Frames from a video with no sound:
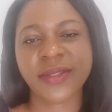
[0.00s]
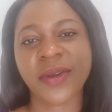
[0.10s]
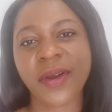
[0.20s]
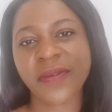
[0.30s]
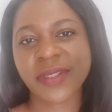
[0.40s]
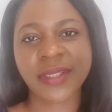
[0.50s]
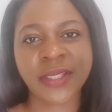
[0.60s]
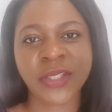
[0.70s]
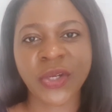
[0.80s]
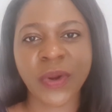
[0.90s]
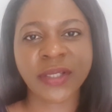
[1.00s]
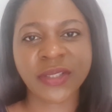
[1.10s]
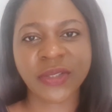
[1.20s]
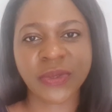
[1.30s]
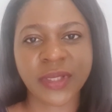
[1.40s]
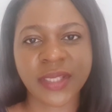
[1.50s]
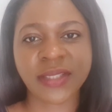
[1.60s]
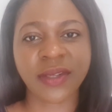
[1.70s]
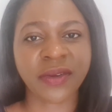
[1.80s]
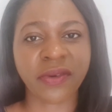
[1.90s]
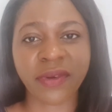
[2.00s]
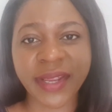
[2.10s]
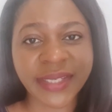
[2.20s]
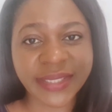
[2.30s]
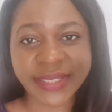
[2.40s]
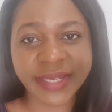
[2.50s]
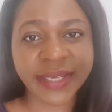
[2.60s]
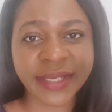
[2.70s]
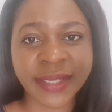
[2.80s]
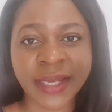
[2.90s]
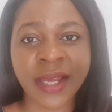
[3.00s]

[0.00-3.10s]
So obviously you don't want to do this on a rainy day